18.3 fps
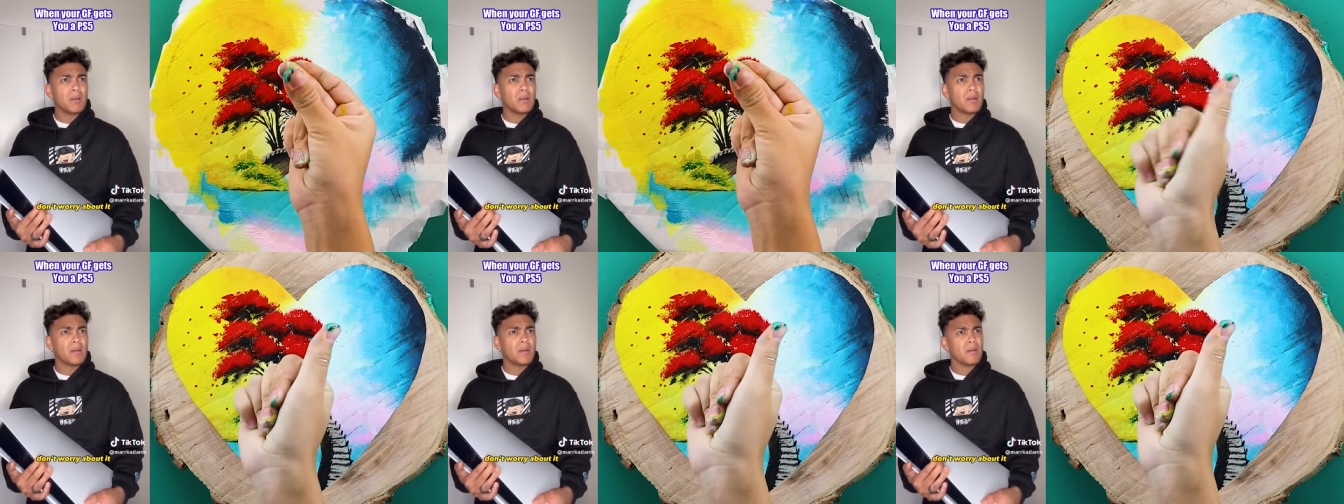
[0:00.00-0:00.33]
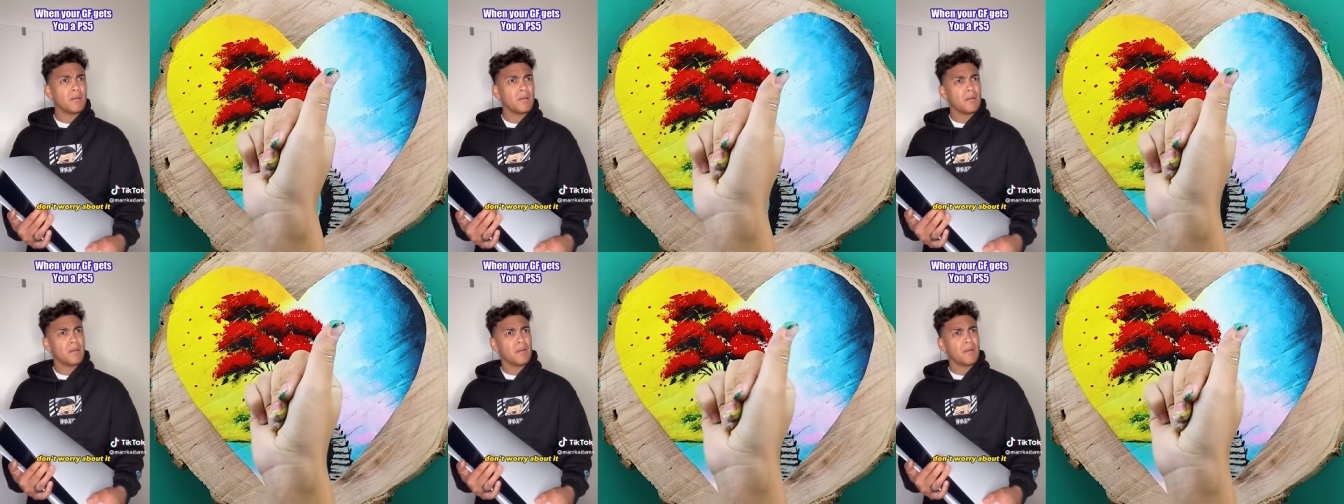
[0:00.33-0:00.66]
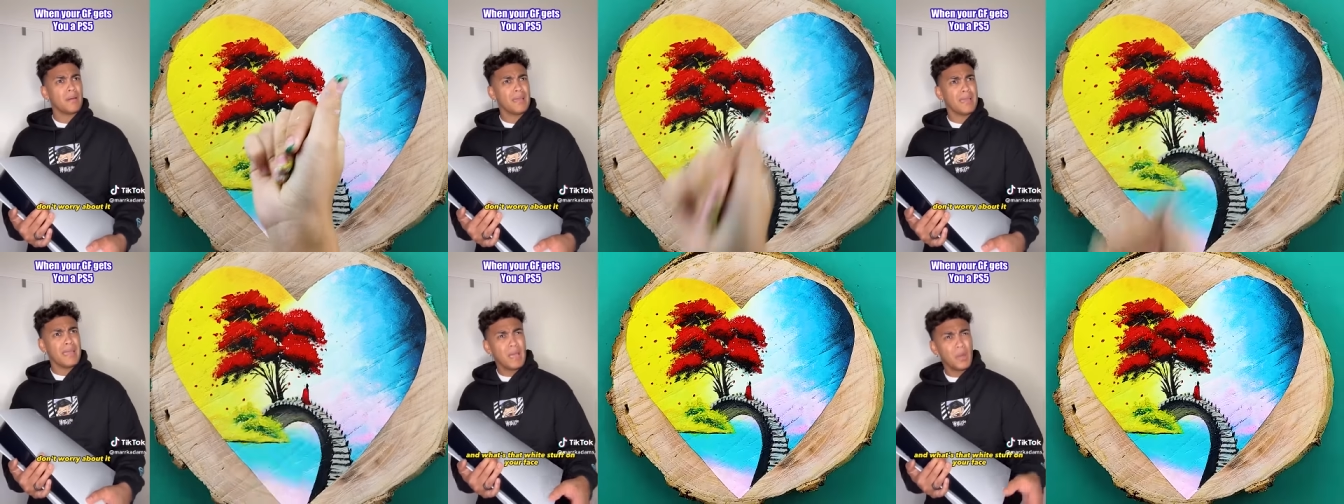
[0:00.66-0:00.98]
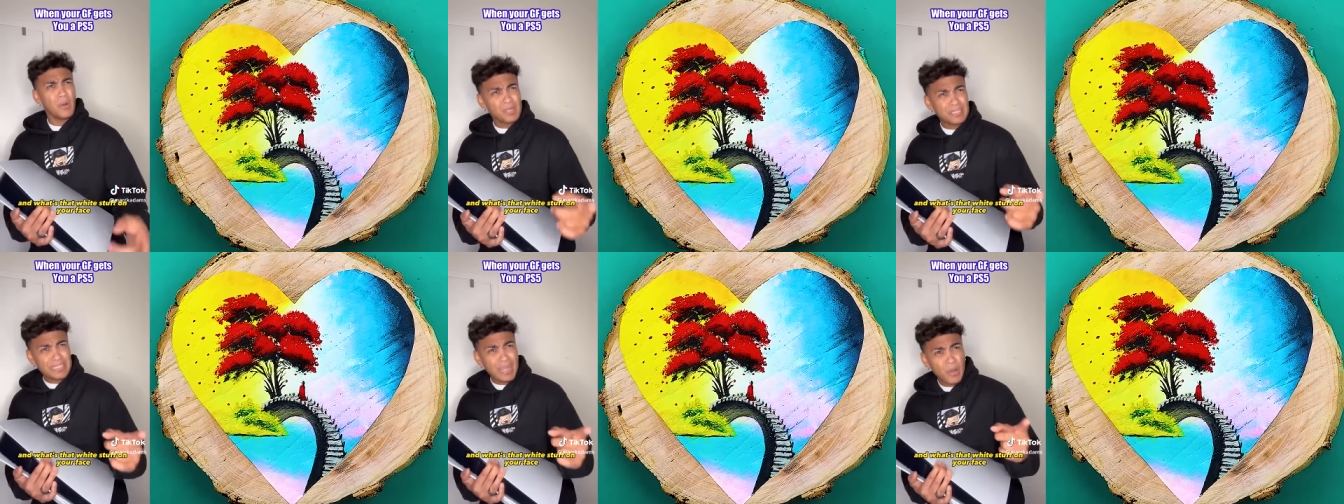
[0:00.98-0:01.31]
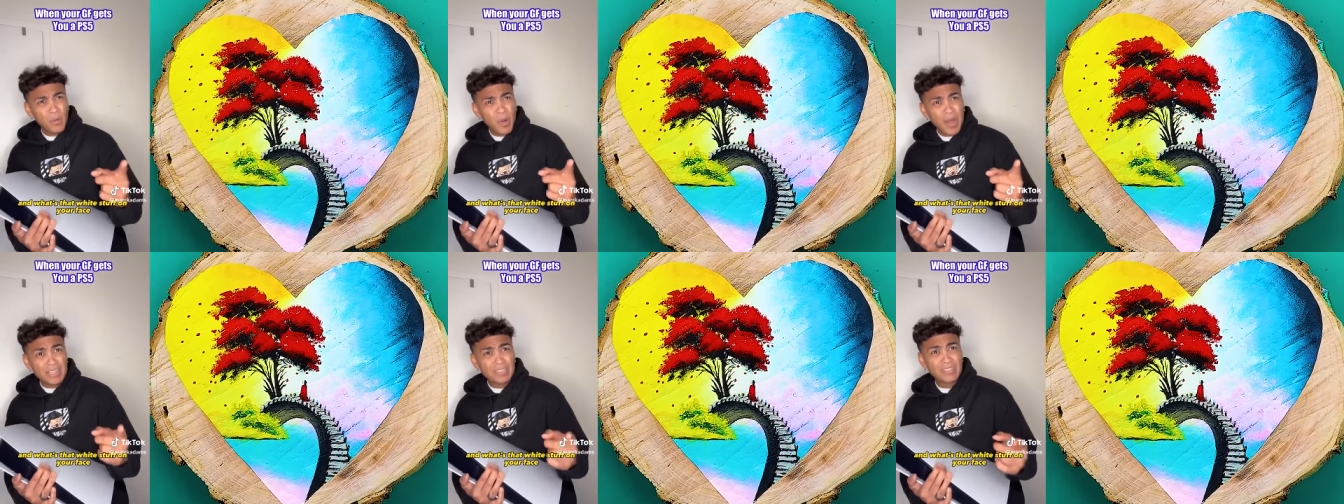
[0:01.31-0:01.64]
Don't worry about it. And what's
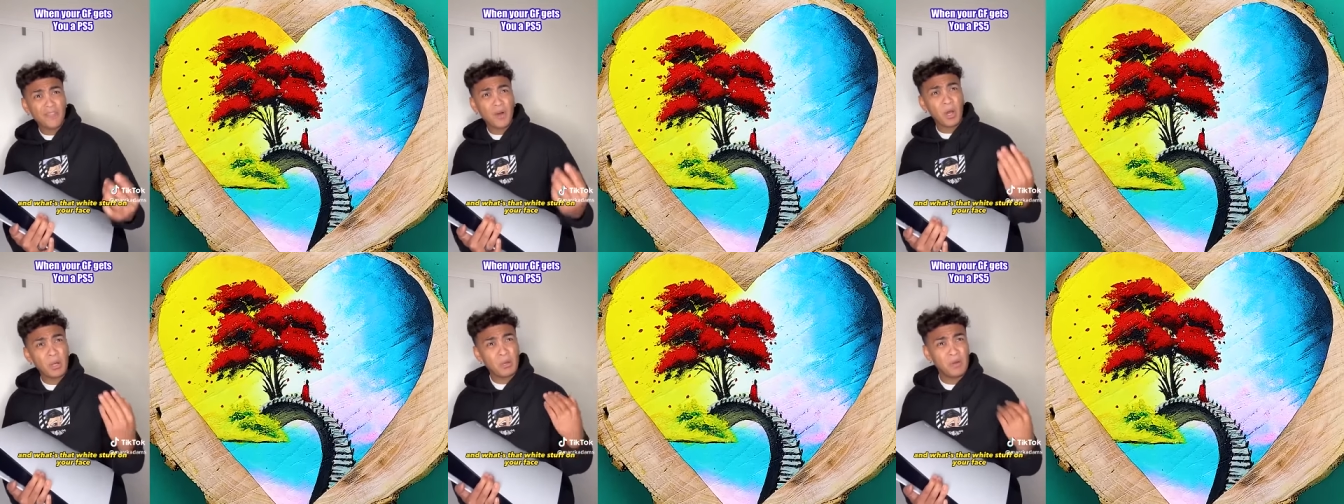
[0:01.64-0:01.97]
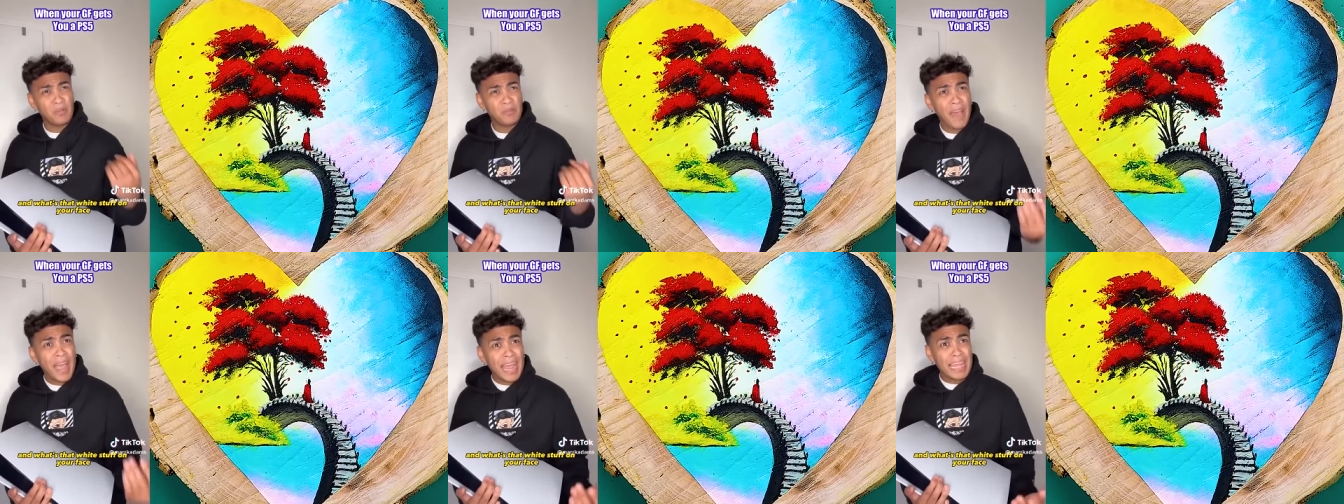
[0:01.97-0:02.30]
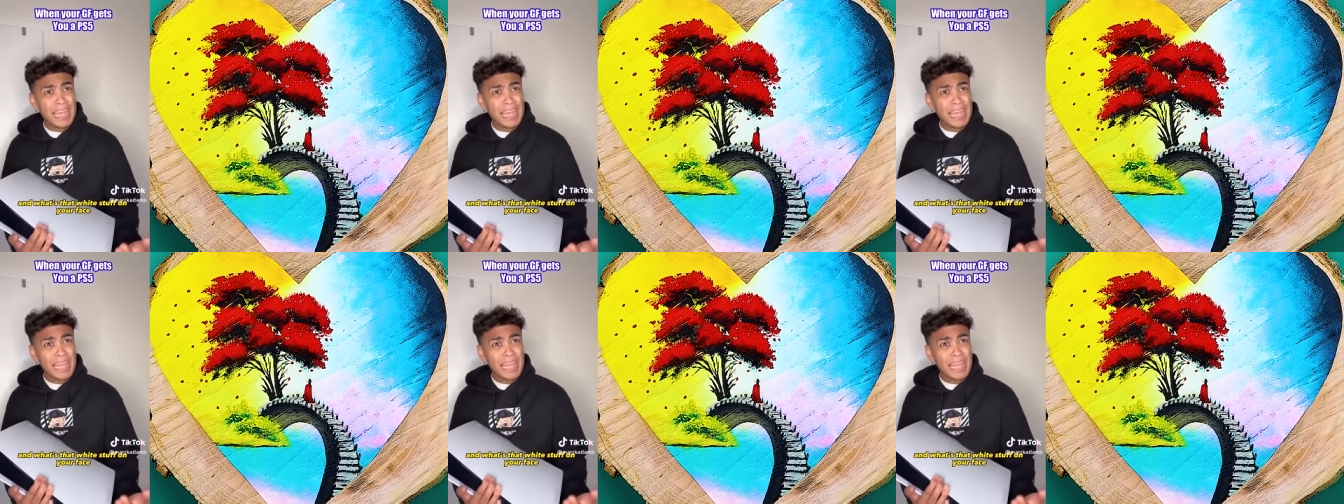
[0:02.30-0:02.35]
that white stuff on your